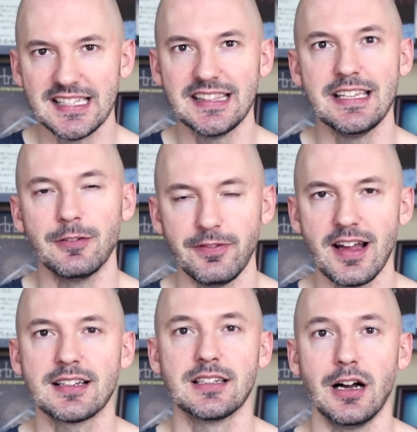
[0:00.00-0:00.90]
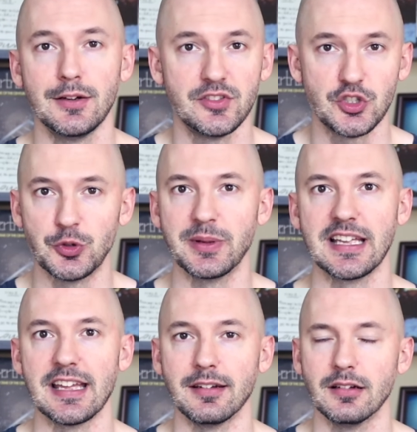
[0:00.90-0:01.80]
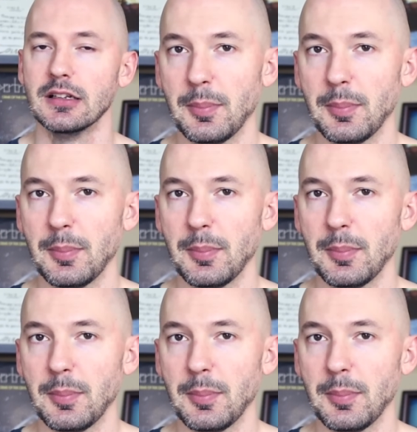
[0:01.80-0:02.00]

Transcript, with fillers: the effect of zooming in.